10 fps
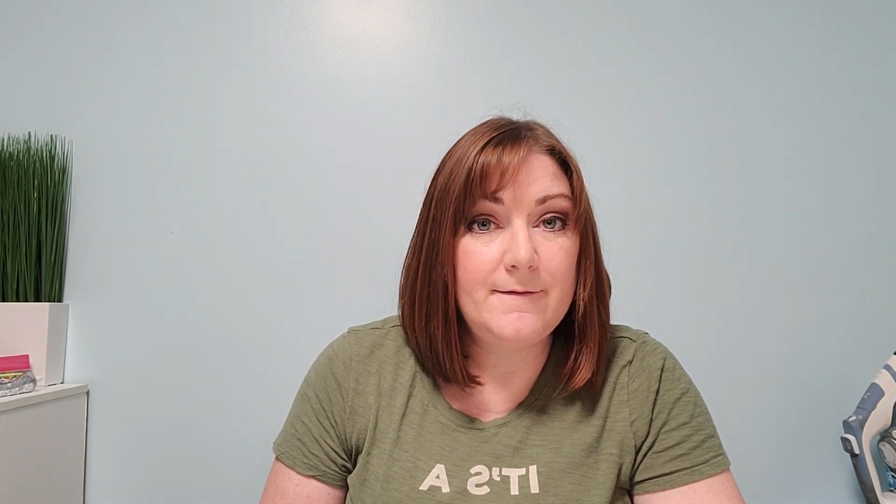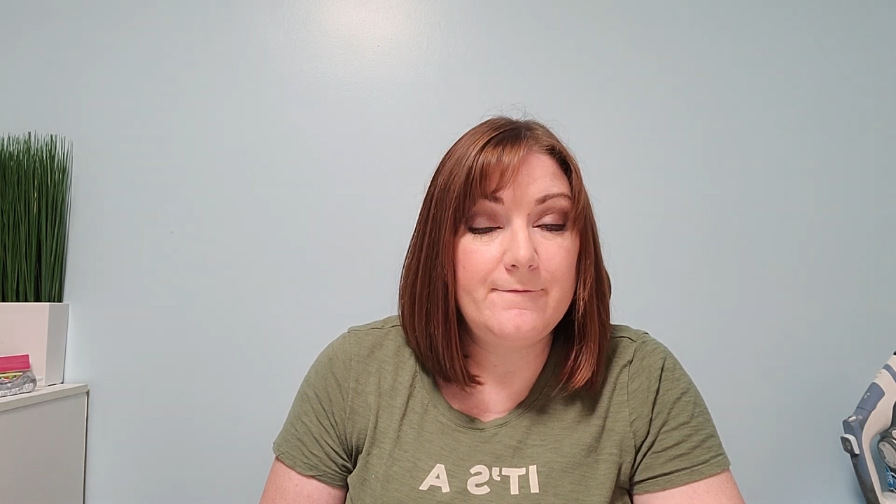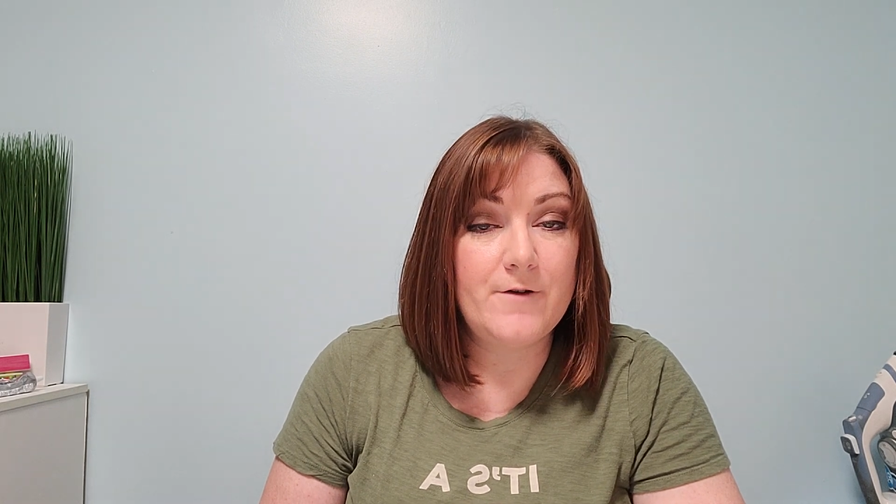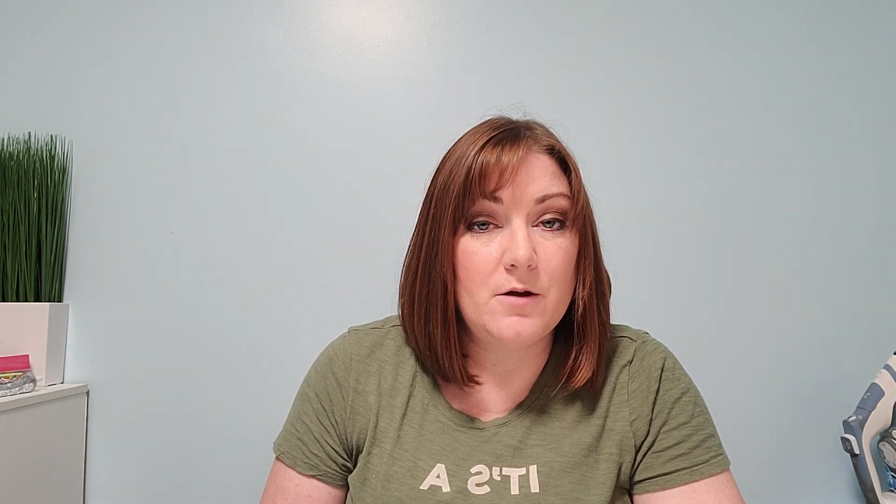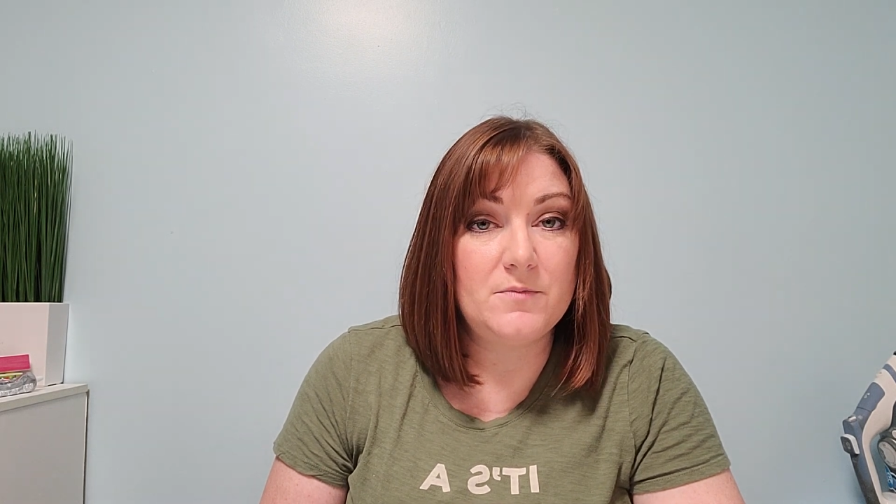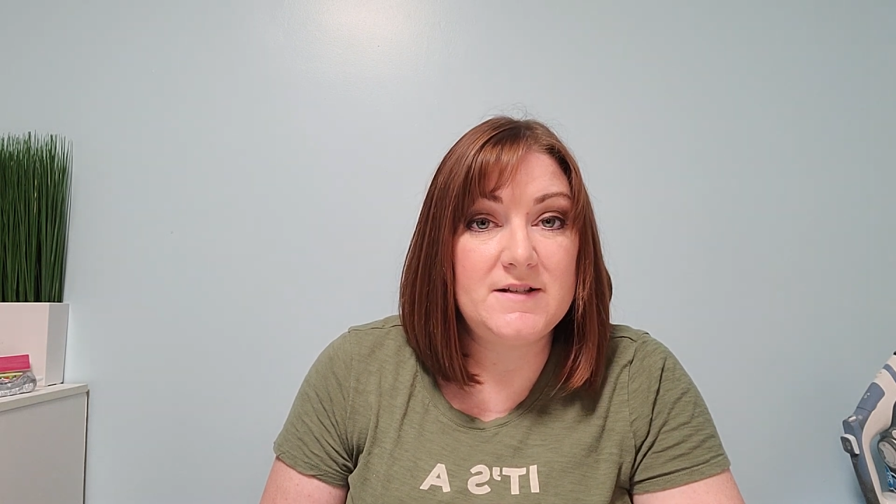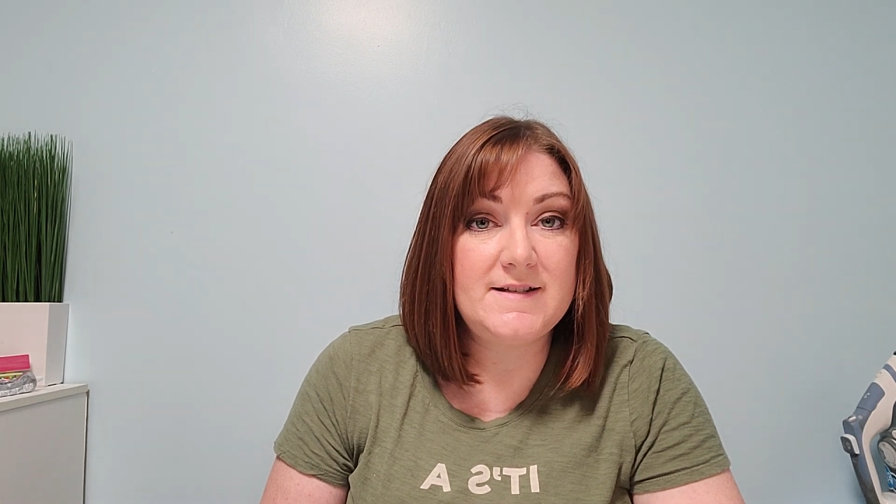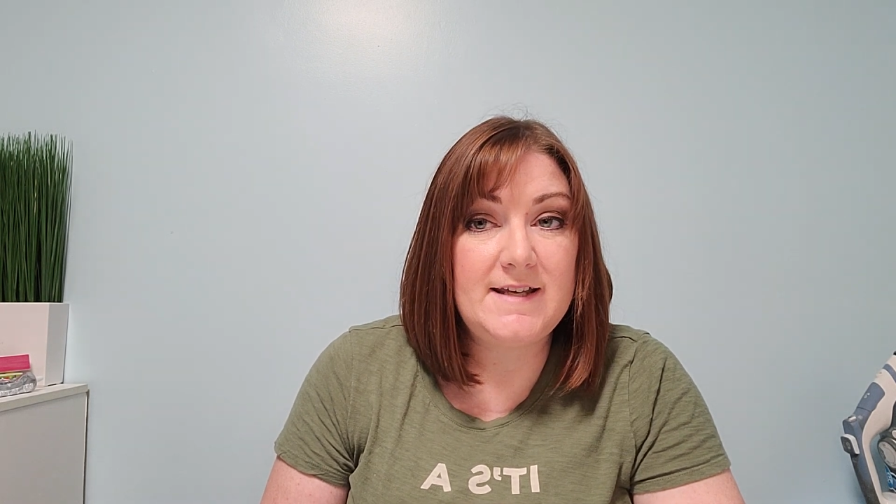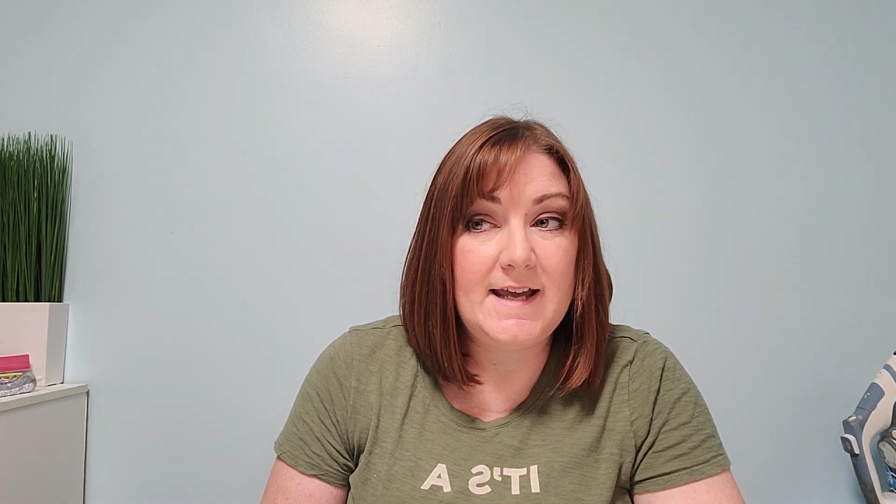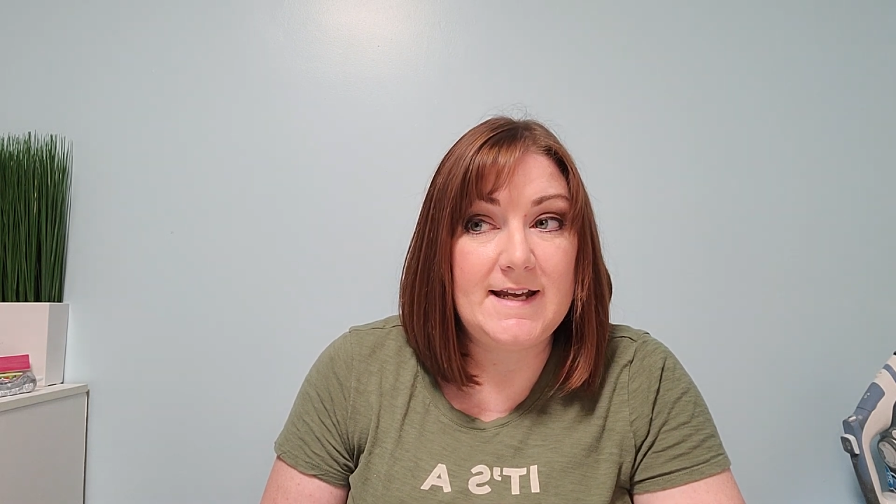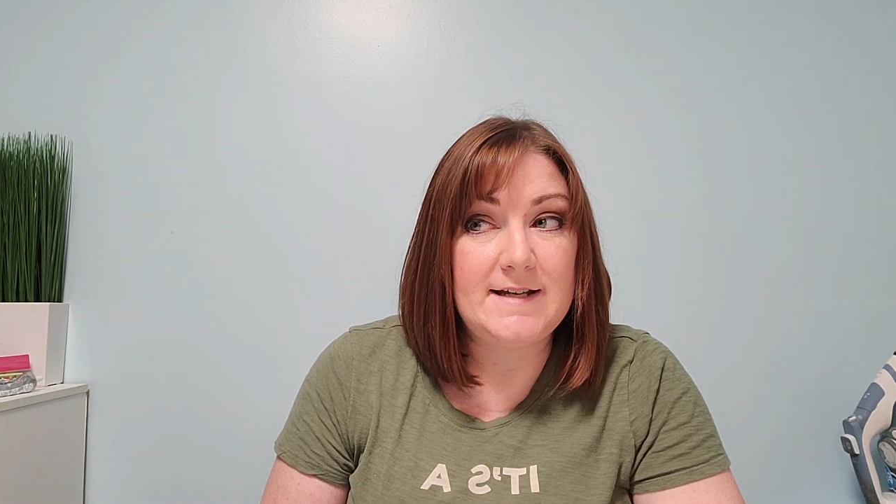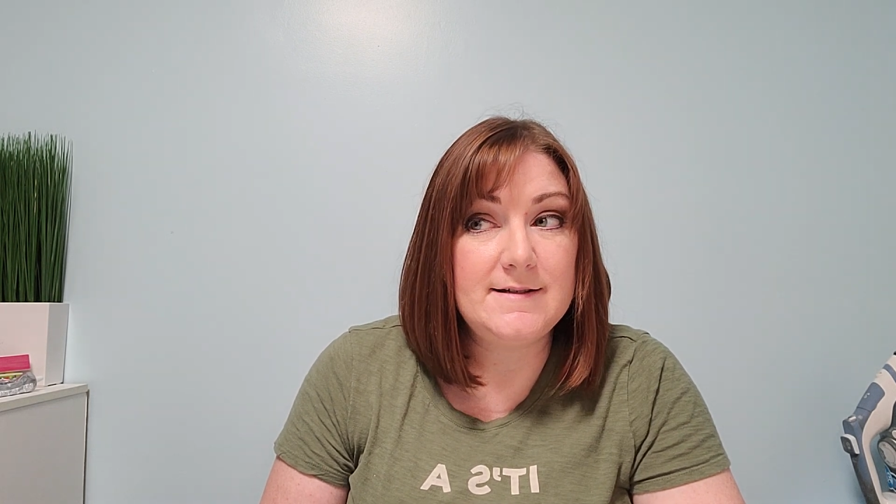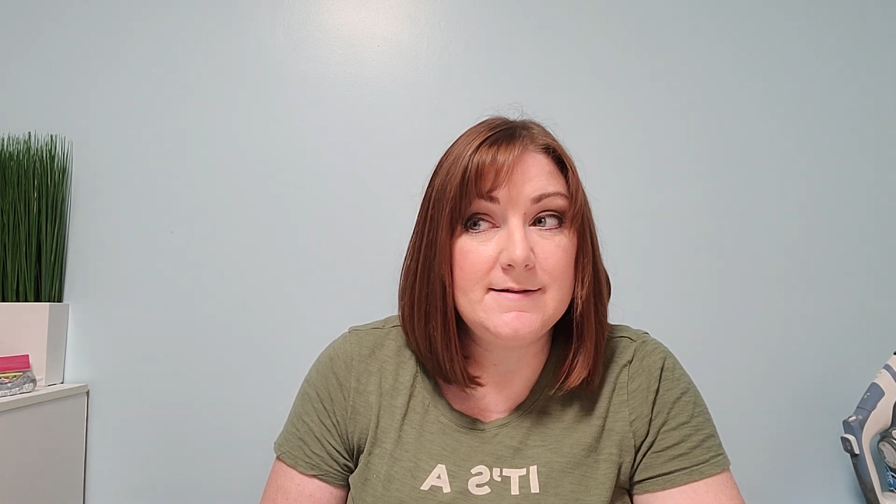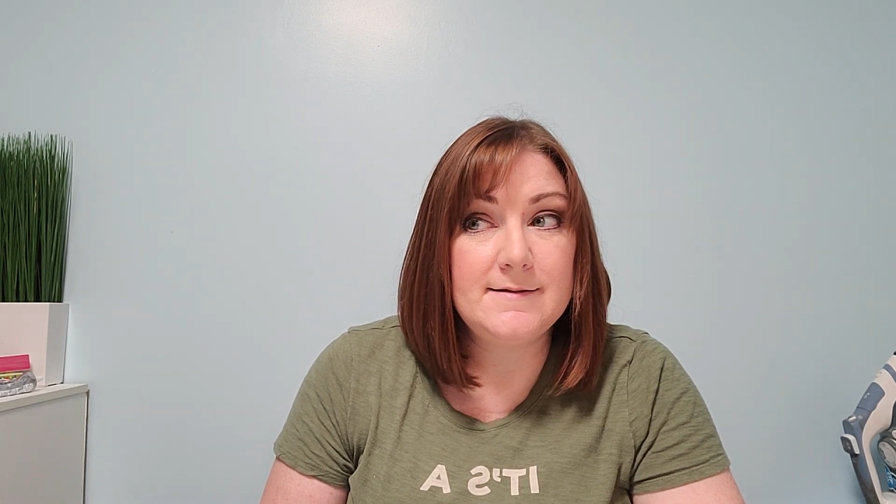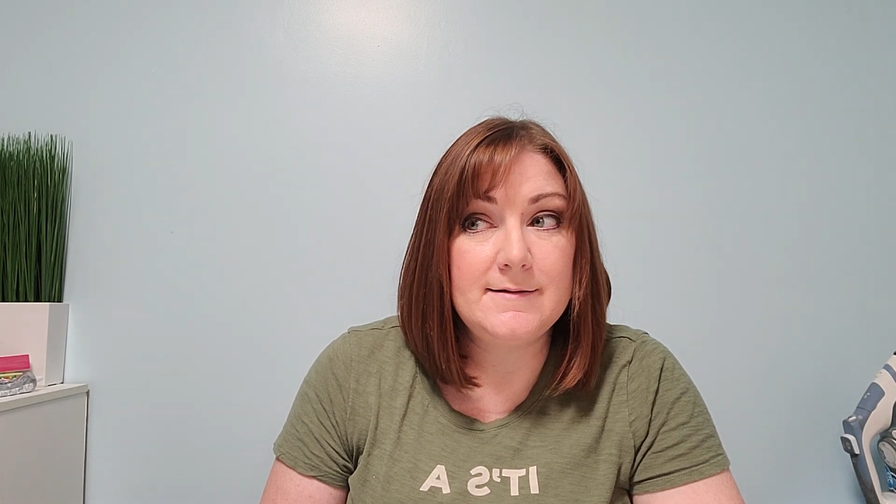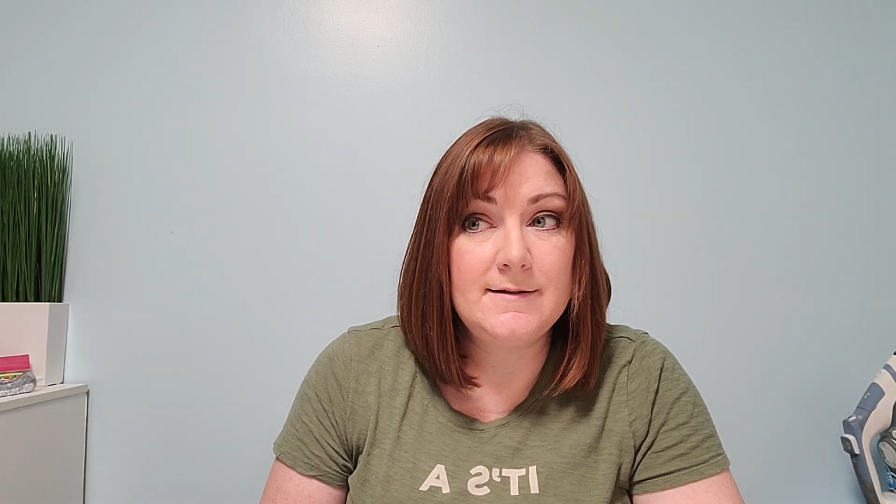from Lizzie Kate.